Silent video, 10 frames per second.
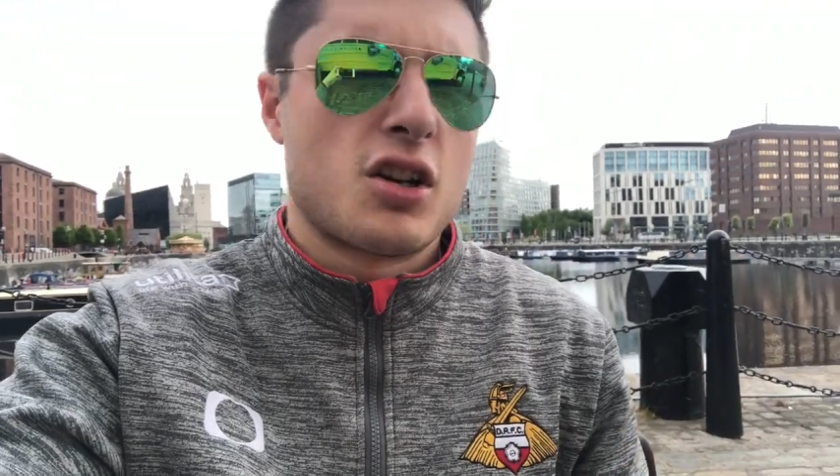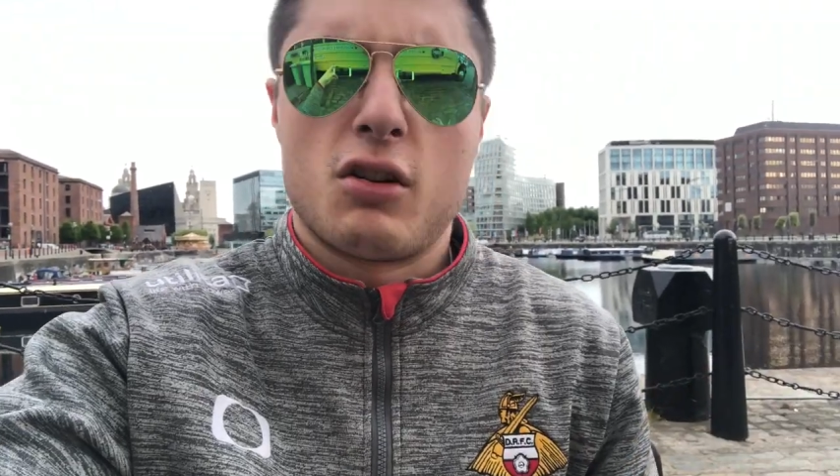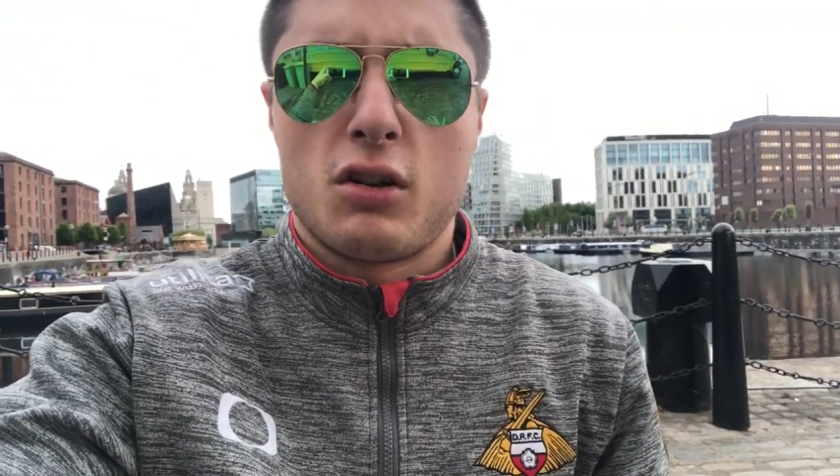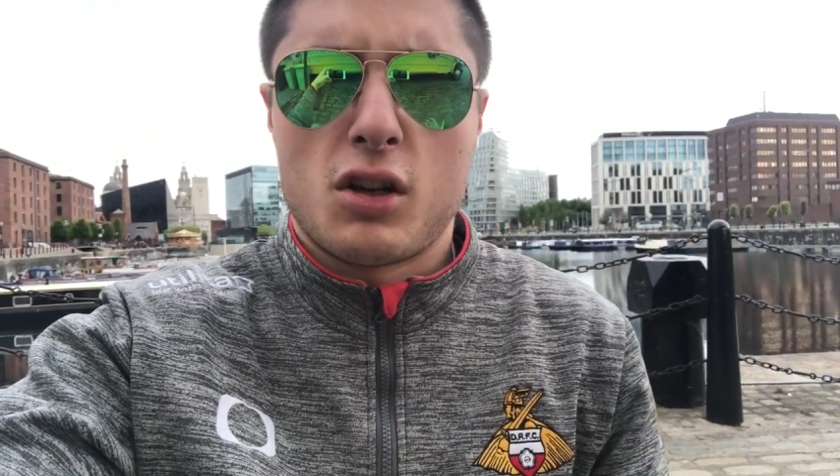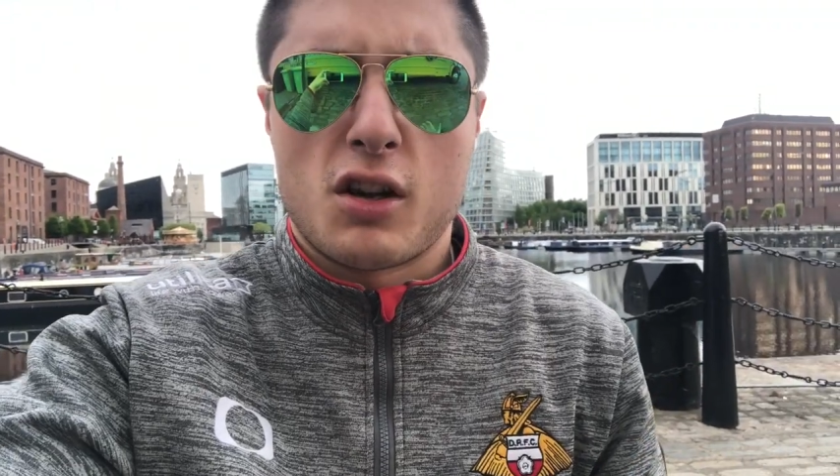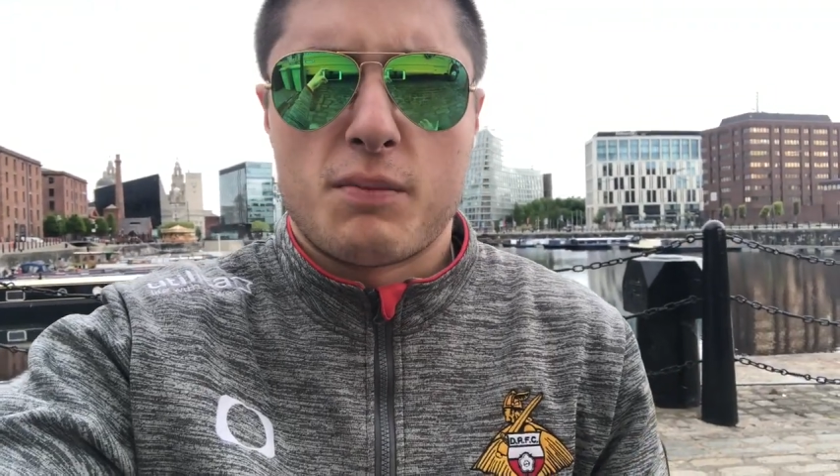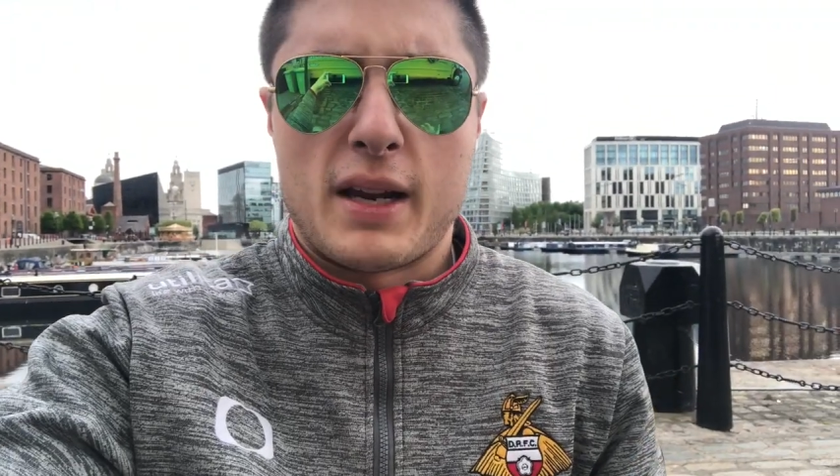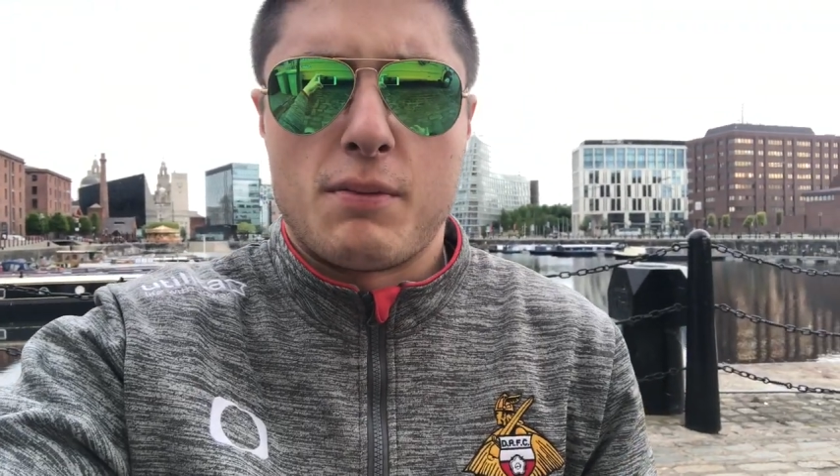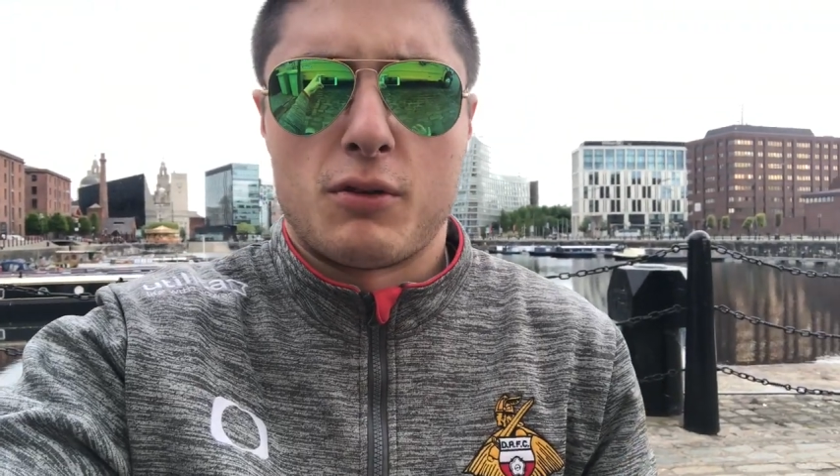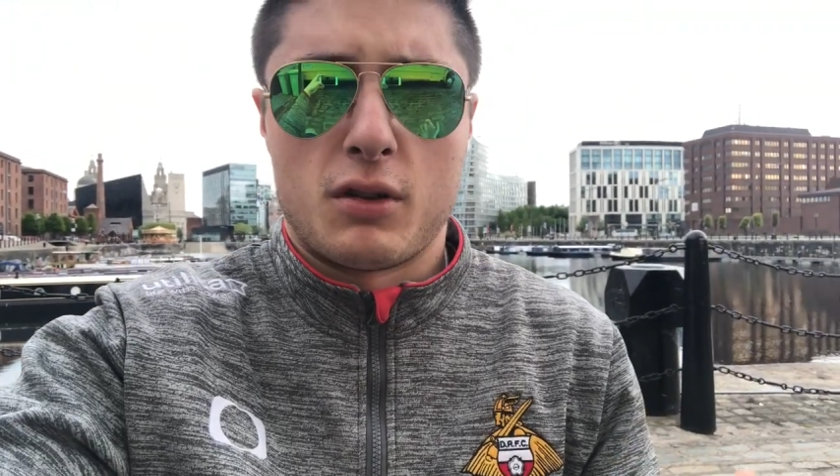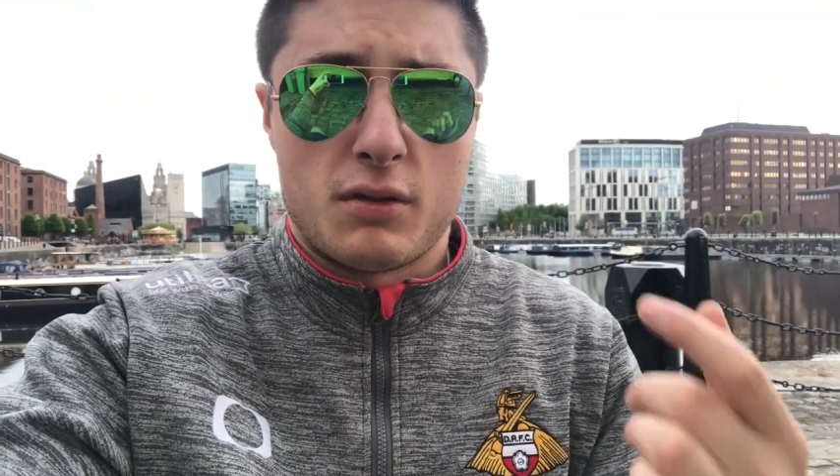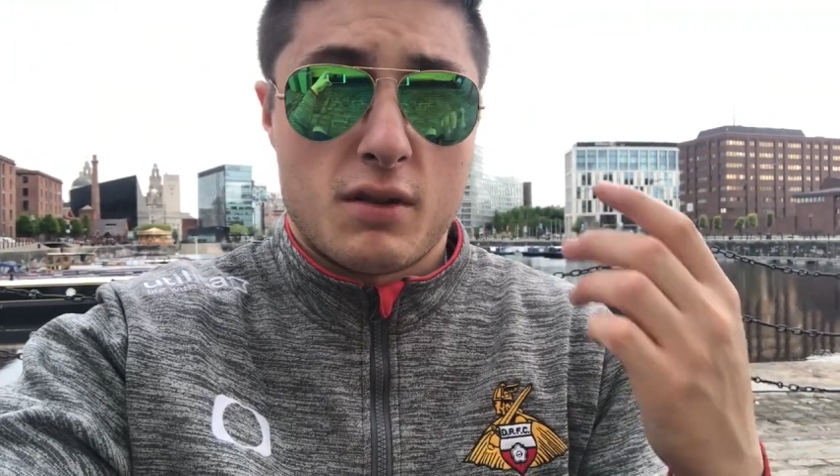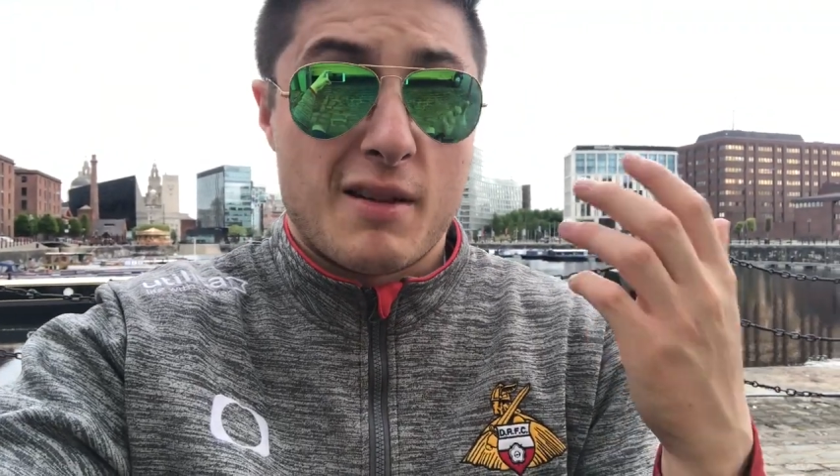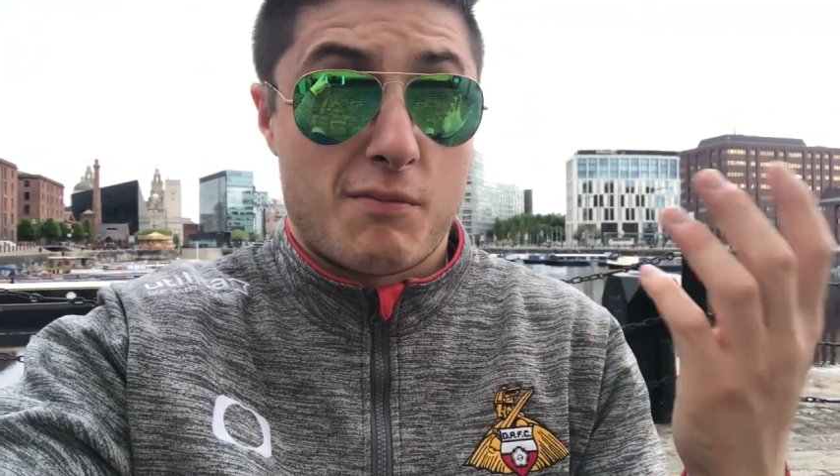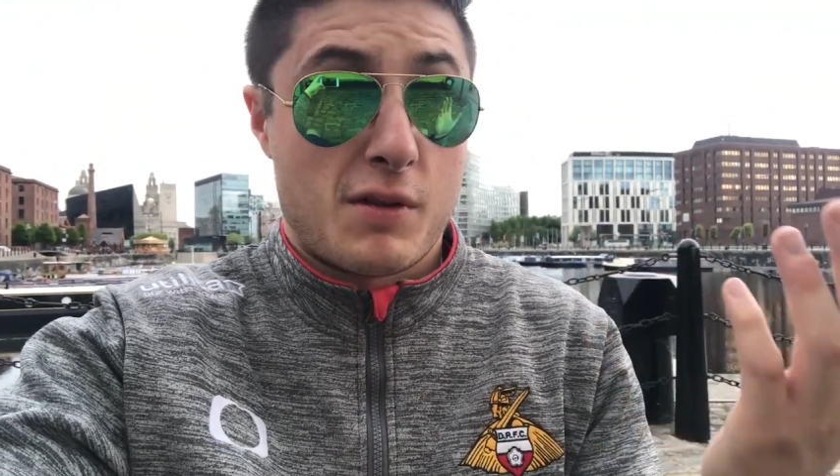toll on a lot of people
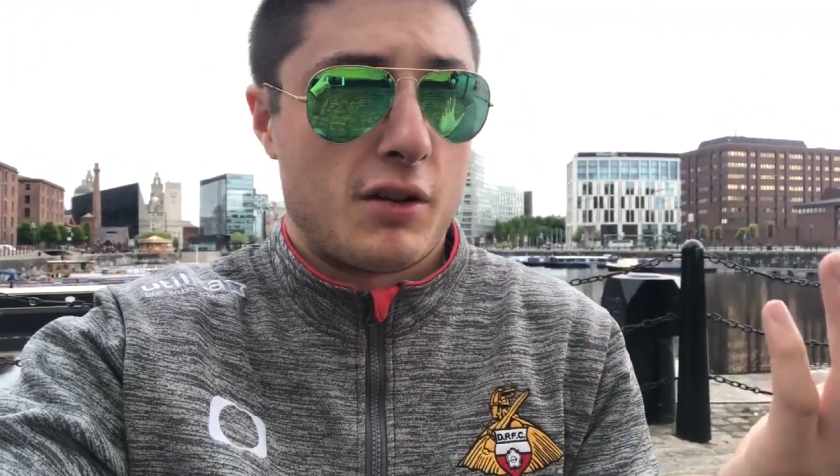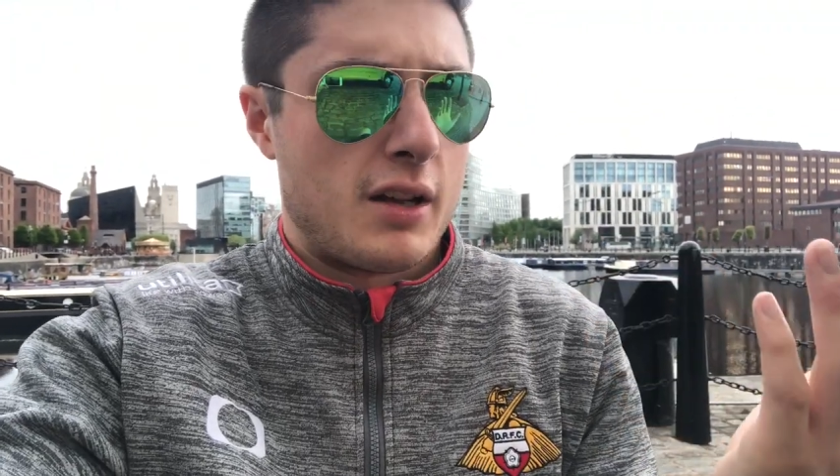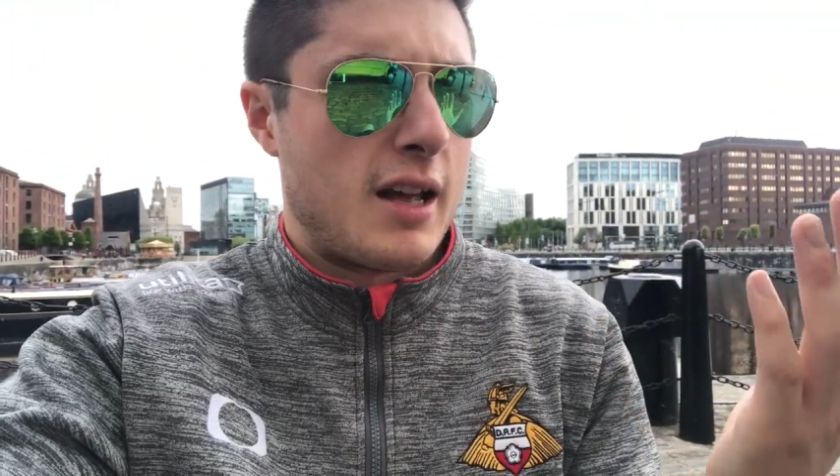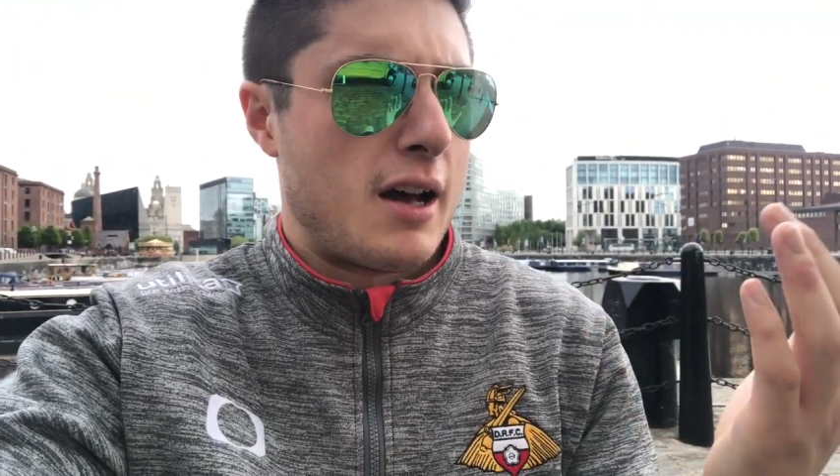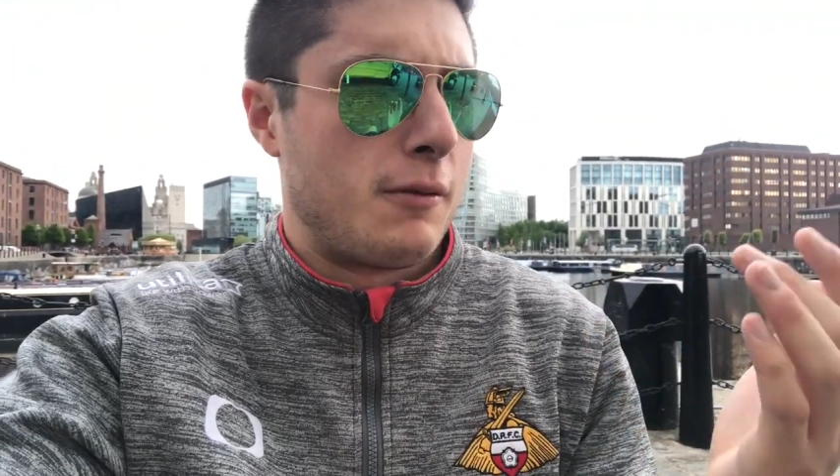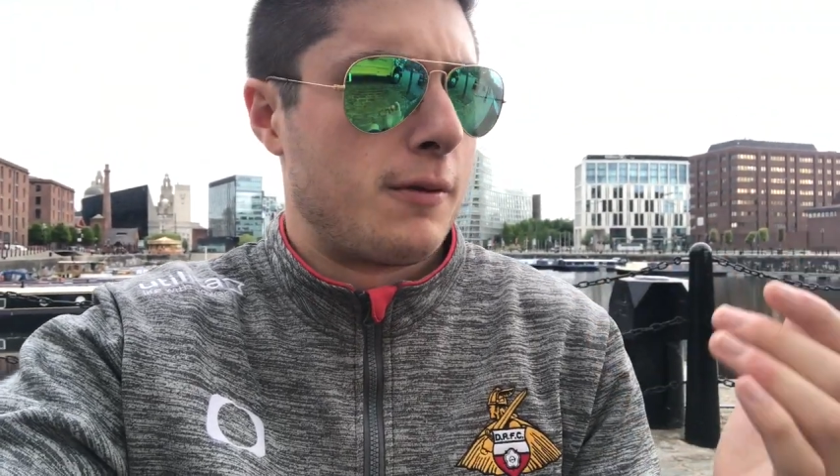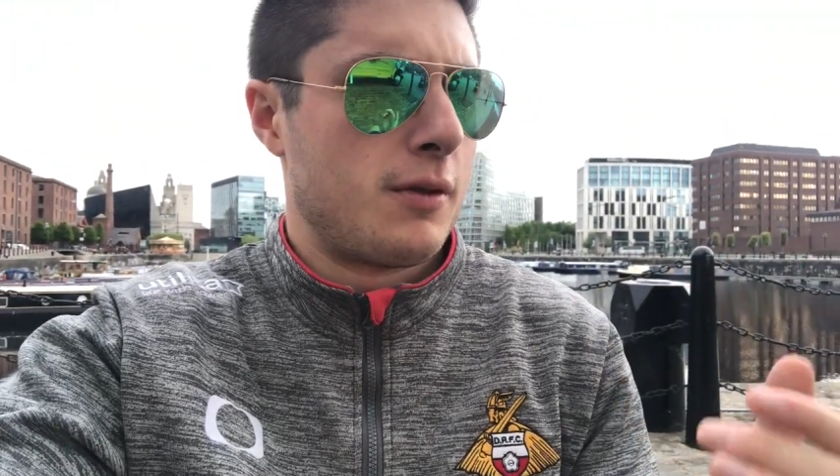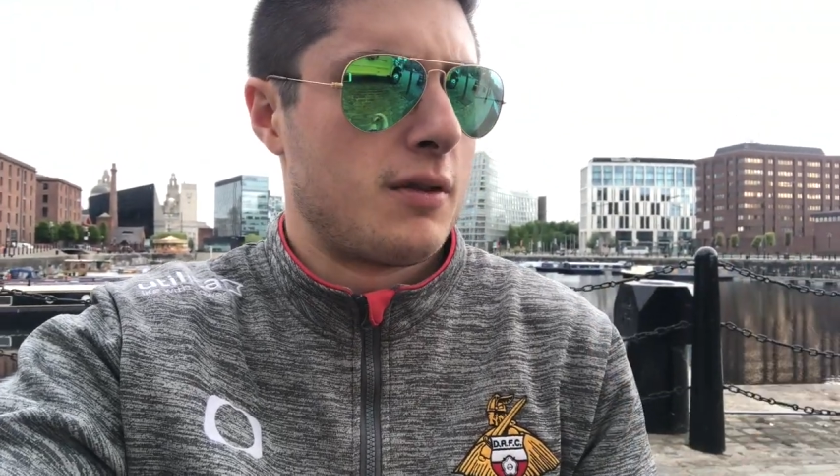on their health,